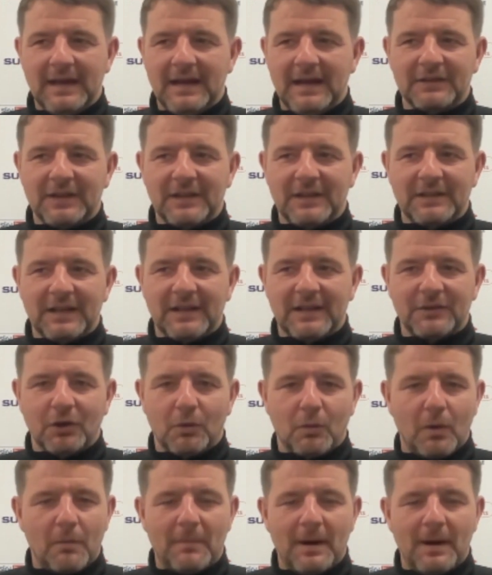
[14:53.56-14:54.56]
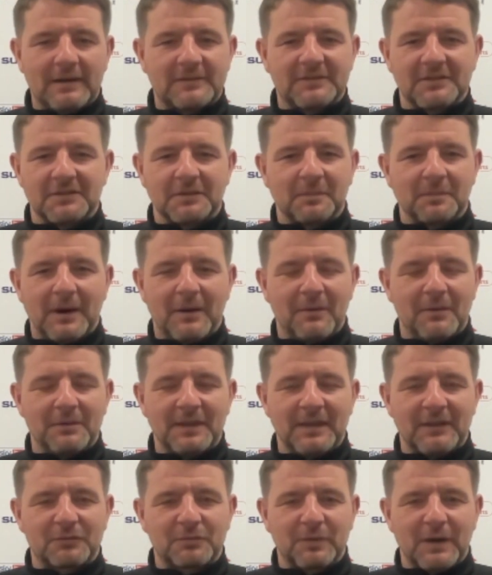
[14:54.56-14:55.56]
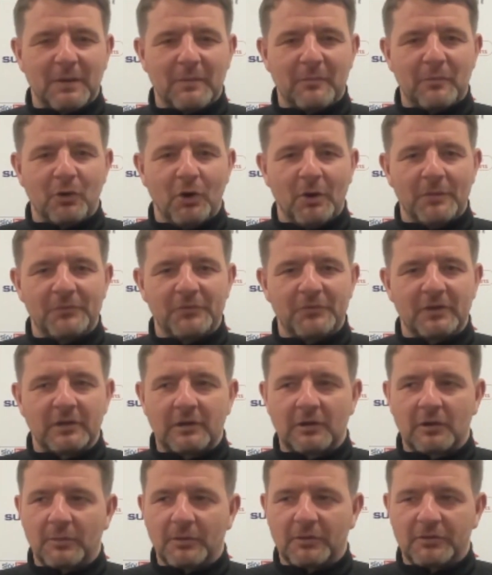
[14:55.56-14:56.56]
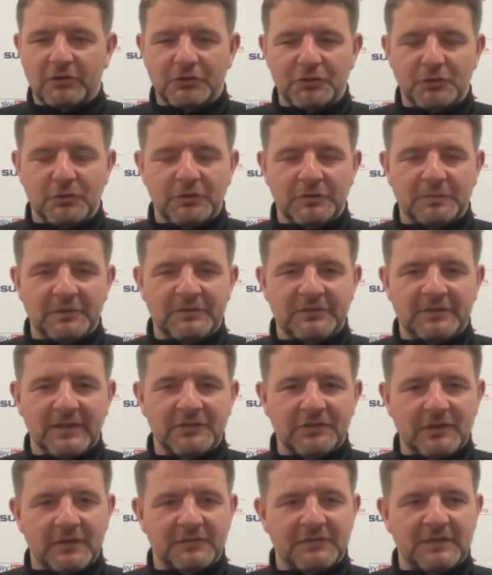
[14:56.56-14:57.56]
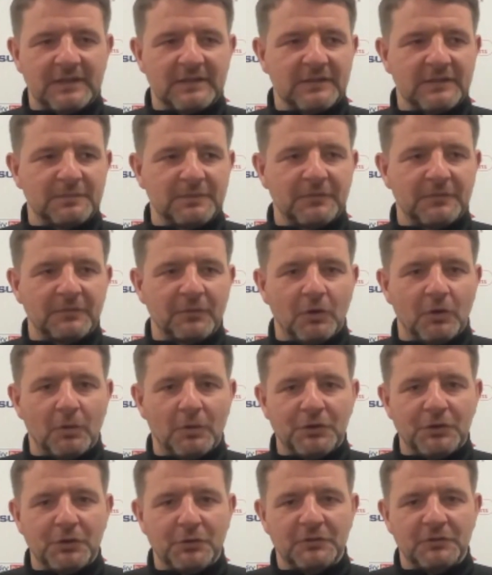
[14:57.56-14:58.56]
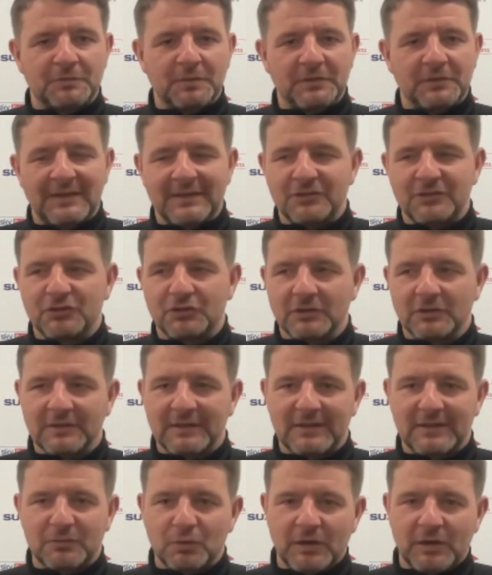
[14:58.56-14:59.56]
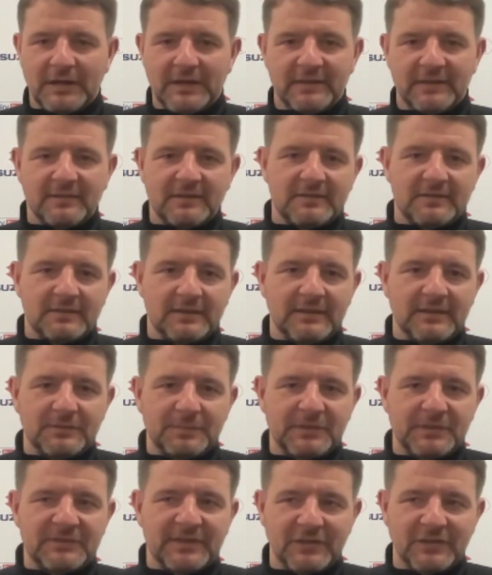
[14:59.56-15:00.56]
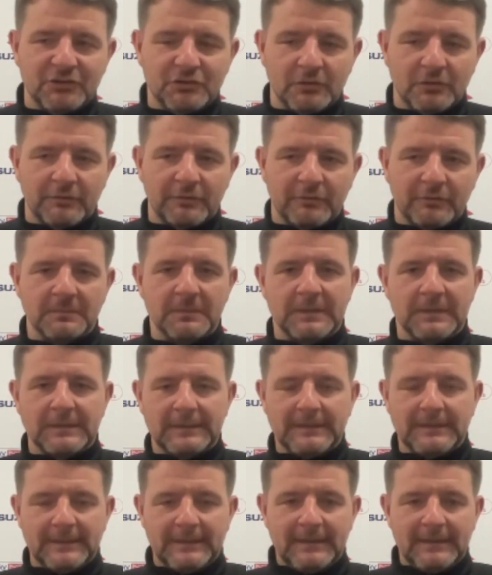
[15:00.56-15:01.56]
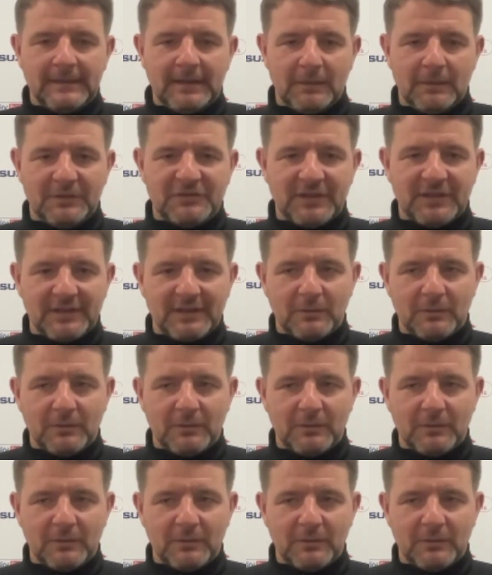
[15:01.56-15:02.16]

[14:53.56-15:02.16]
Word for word: Yeah, I know what Max is about, and that's why we brought him to the club because I knew his potential. I've said this before. We knew his potential, and that's what it is. It's it's potential for him, and we